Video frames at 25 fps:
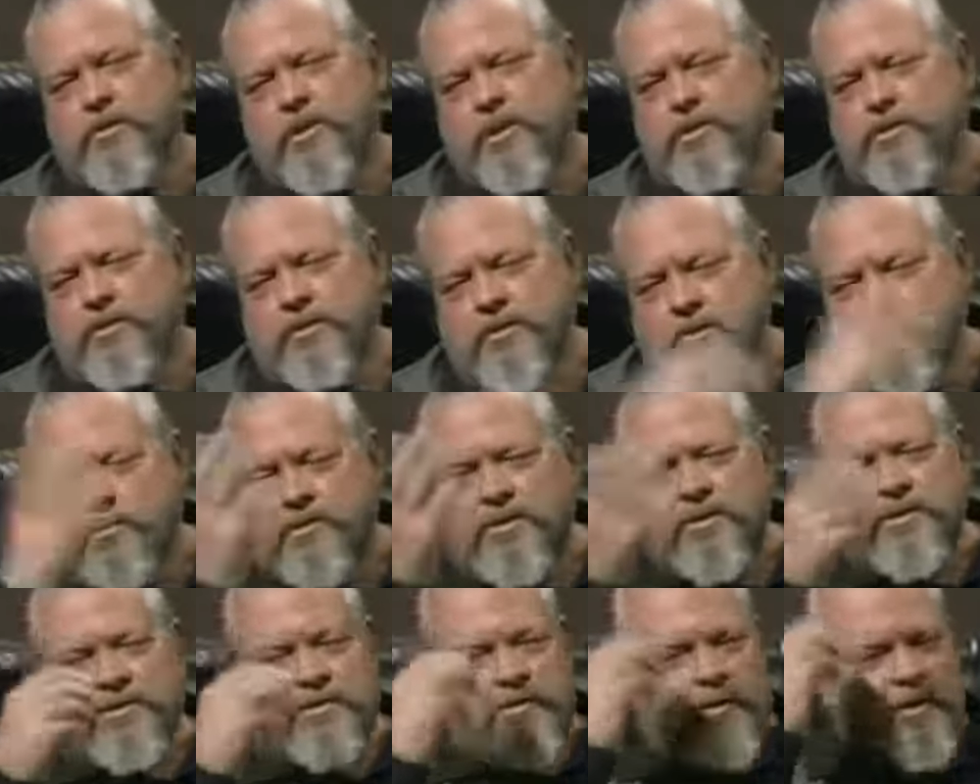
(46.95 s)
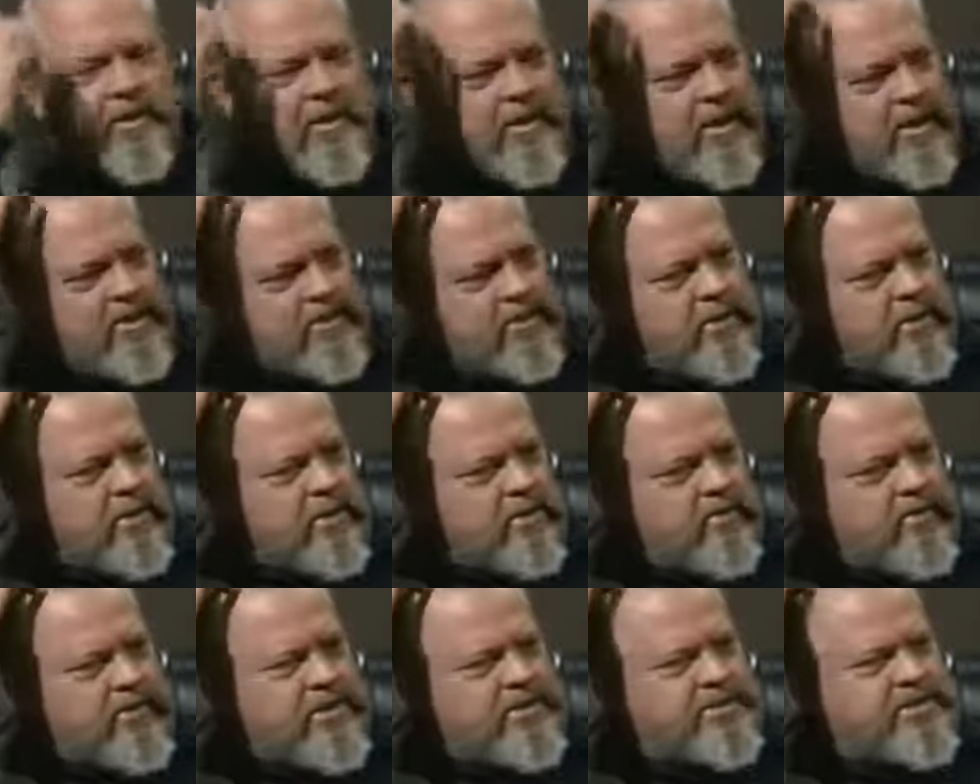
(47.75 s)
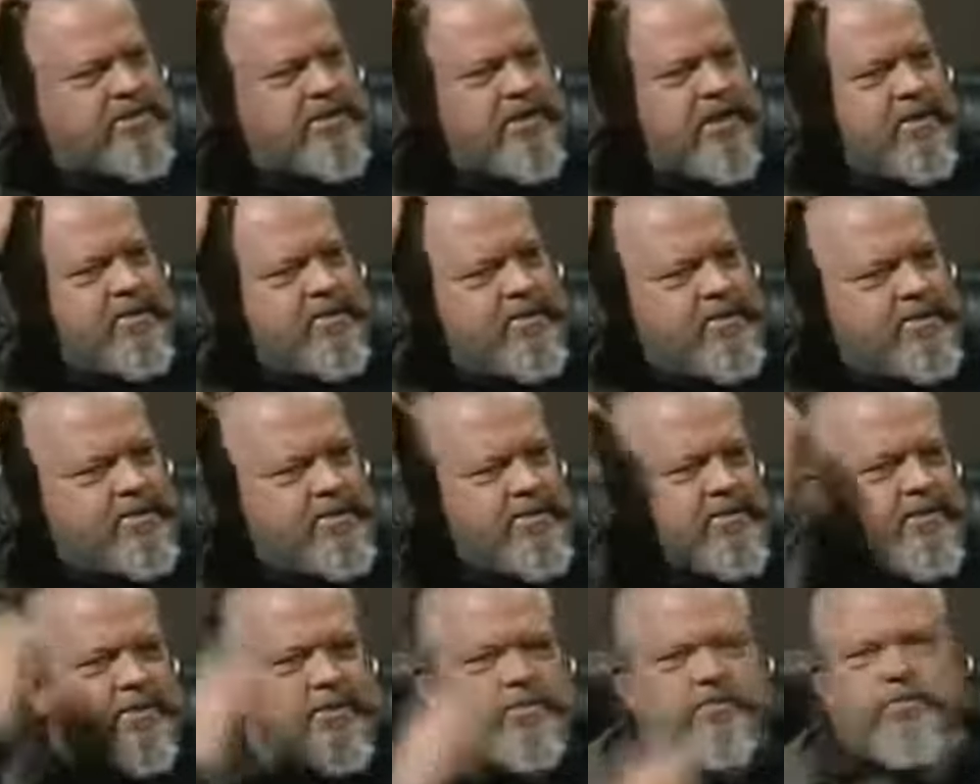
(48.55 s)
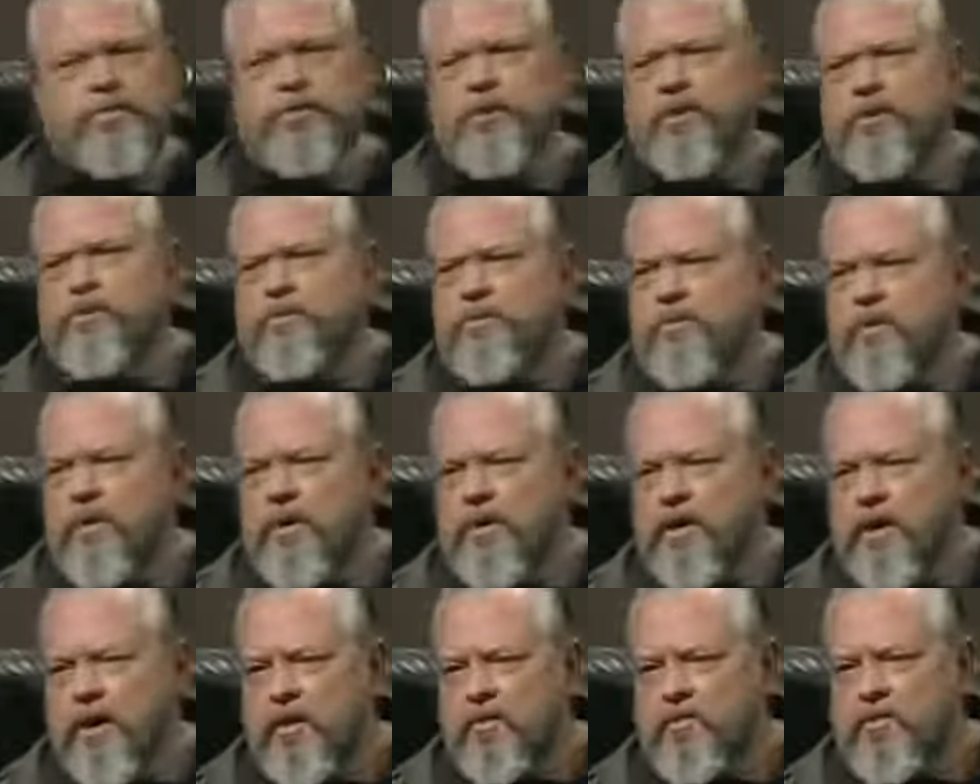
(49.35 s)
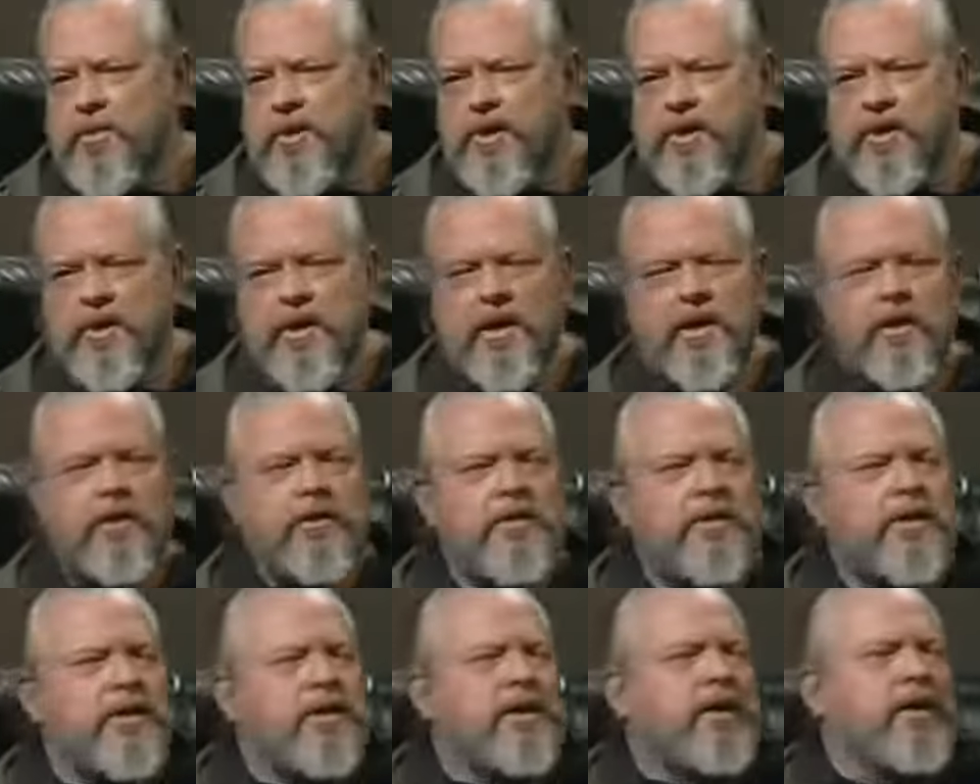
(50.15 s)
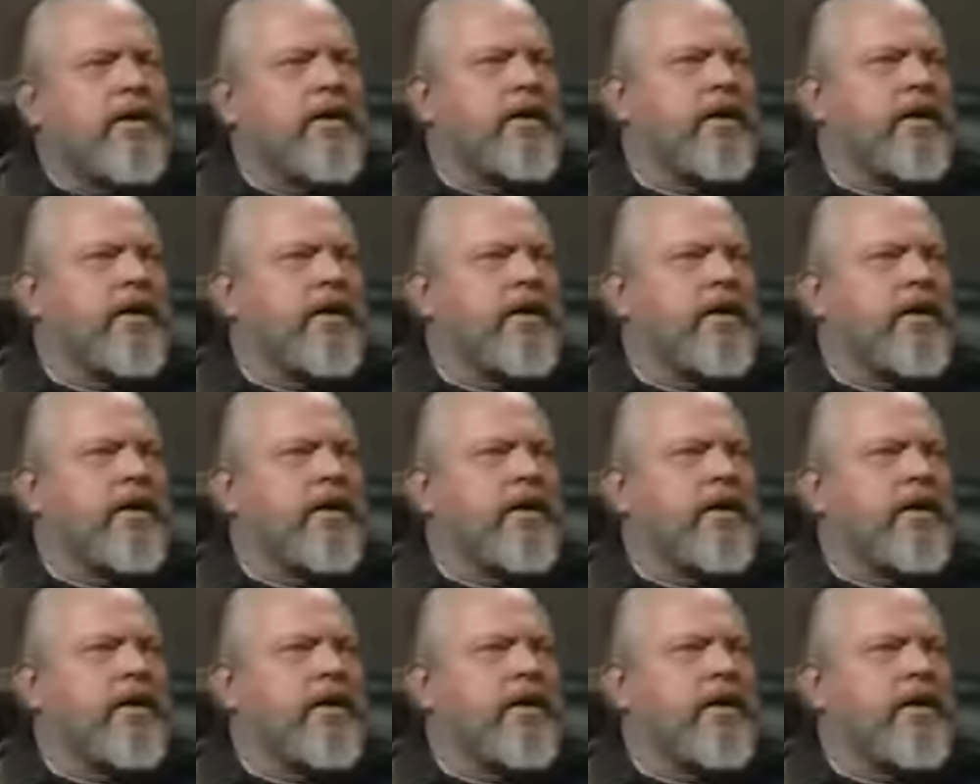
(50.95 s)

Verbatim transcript: I'm not going to go into all that mystique, which has been pretty worn out mm. by now. Mm.